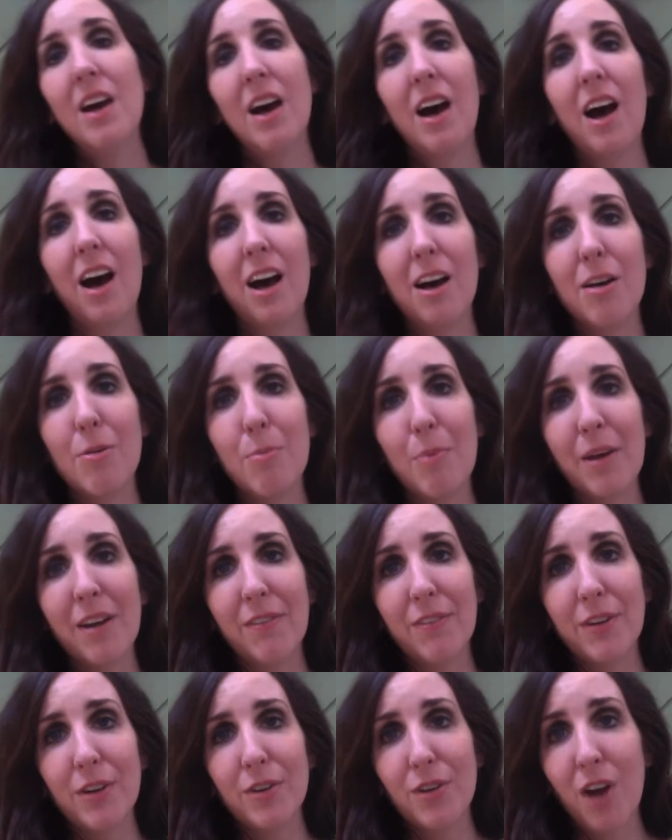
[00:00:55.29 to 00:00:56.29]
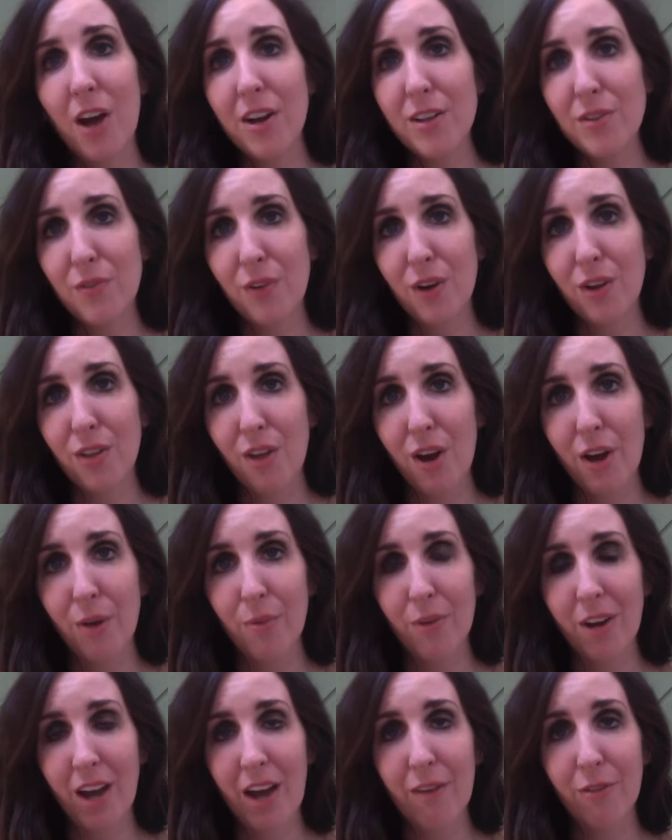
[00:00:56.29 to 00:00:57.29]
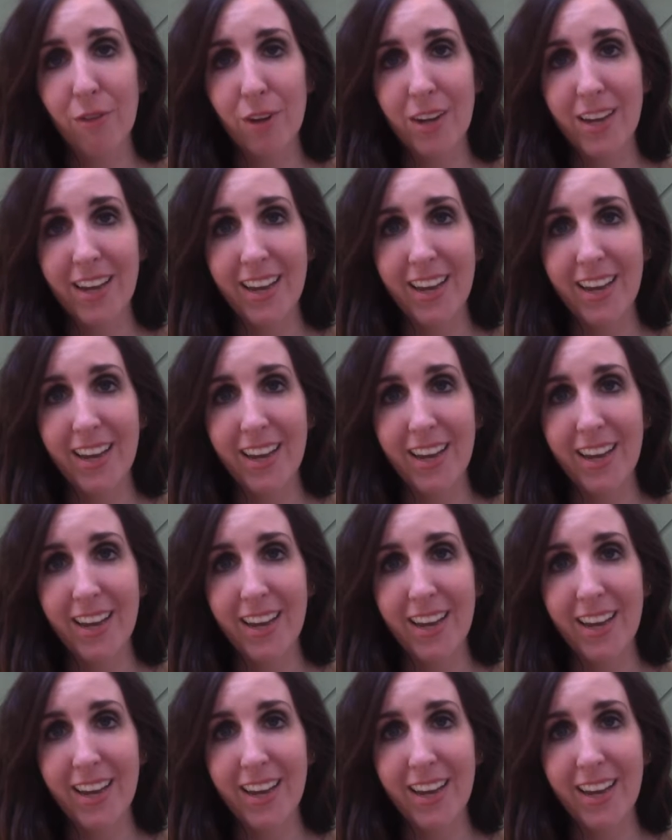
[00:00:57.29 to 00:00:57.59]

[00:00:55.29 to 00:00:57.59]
Um, but if you're not as far along in recovery,